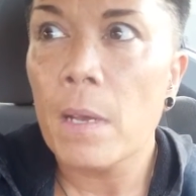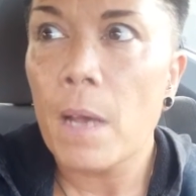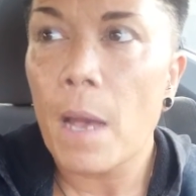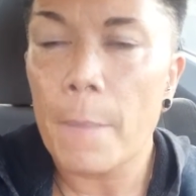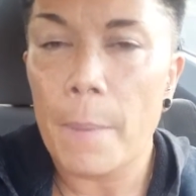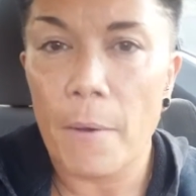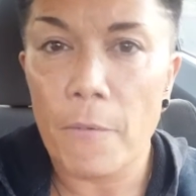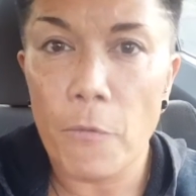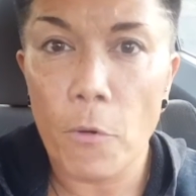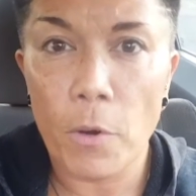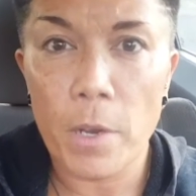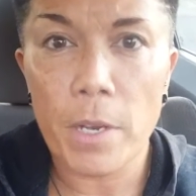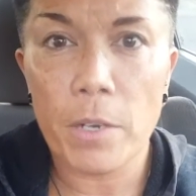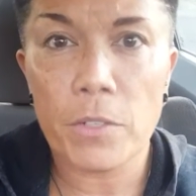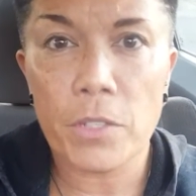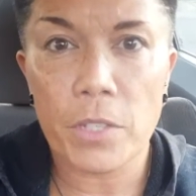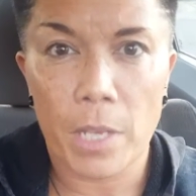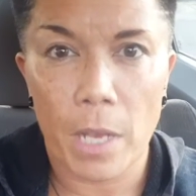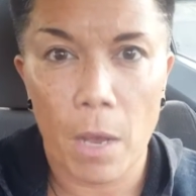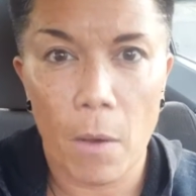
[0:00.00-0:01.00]
About 4
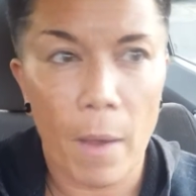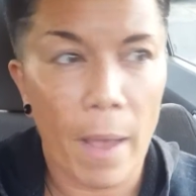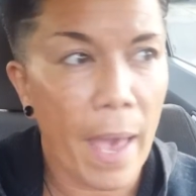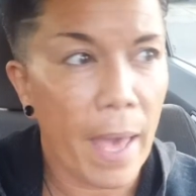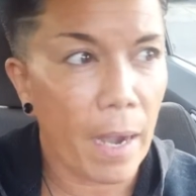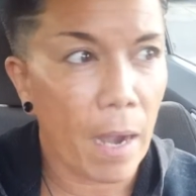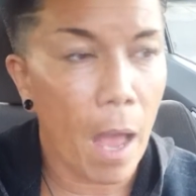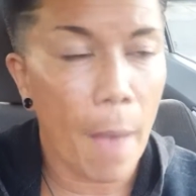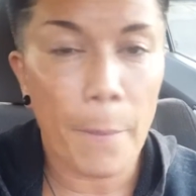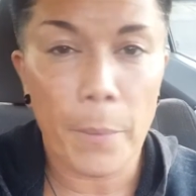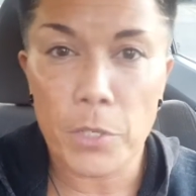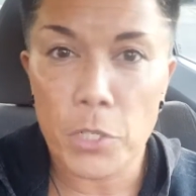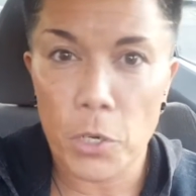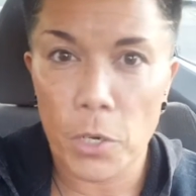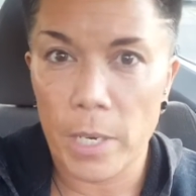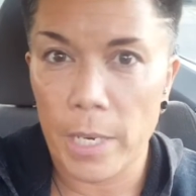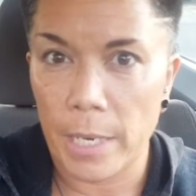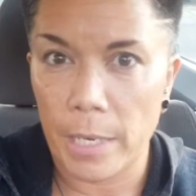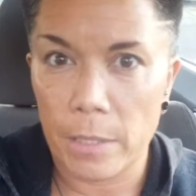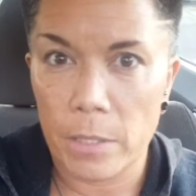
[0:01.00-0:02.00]
years ago, I had an
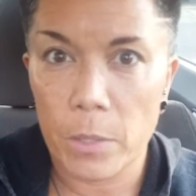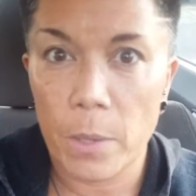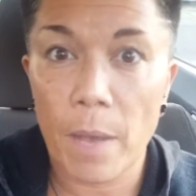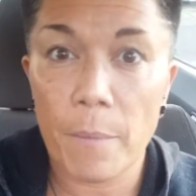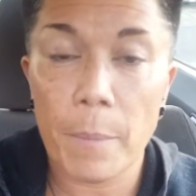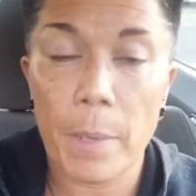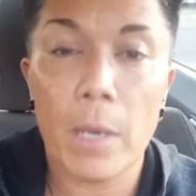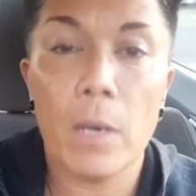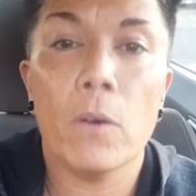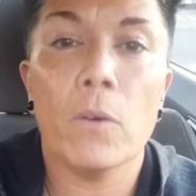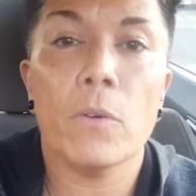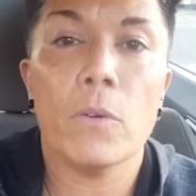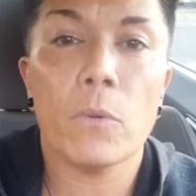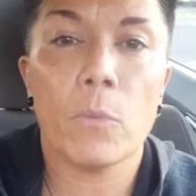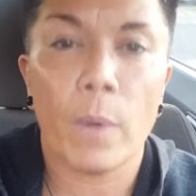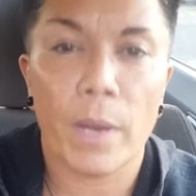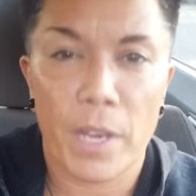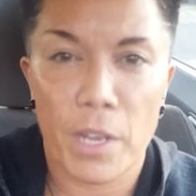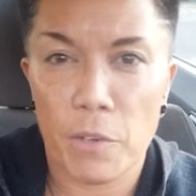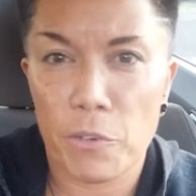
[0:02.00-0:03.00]
opportunity to have my own
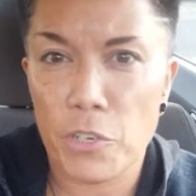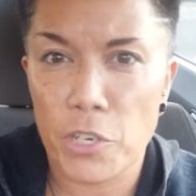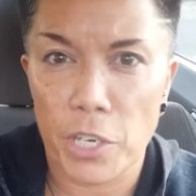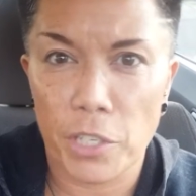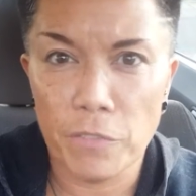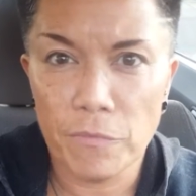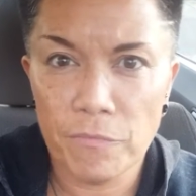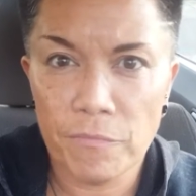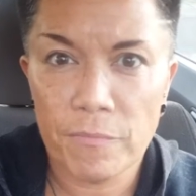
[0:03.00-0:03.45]
radio show